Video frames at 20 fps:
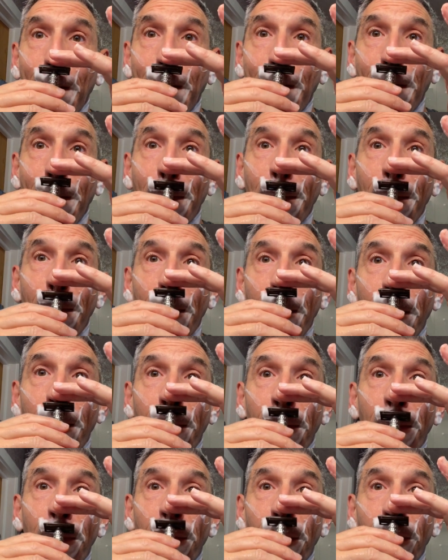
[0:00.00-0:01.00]

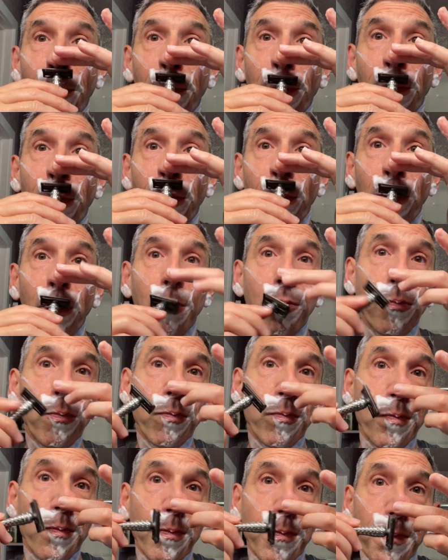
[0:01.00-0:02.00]

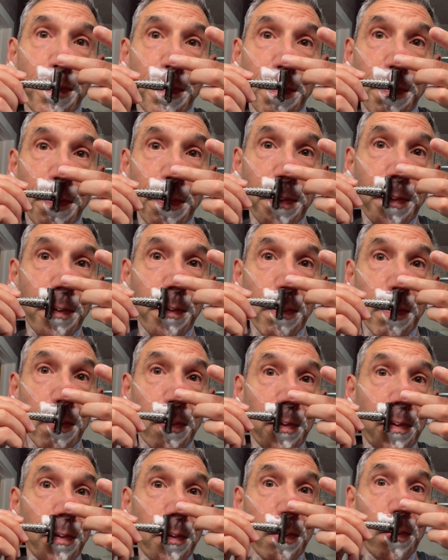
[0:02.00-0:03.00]

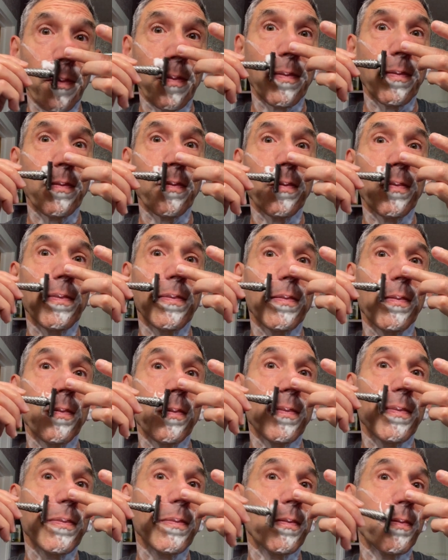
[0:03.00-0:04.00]

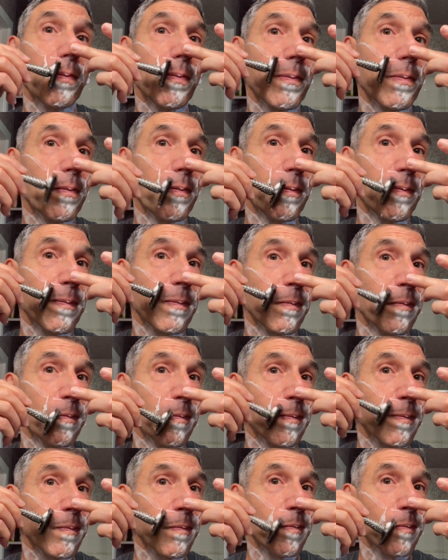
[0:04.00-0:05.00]

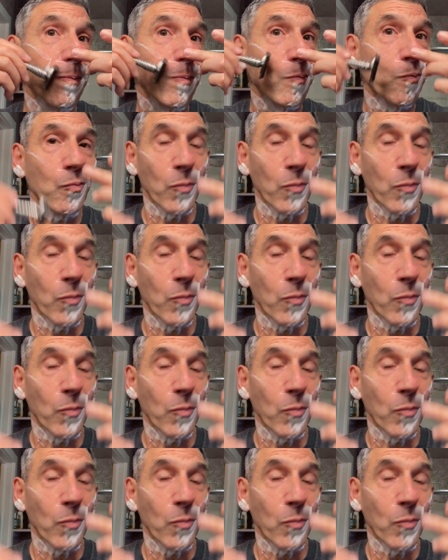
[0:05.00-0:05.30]
(silence)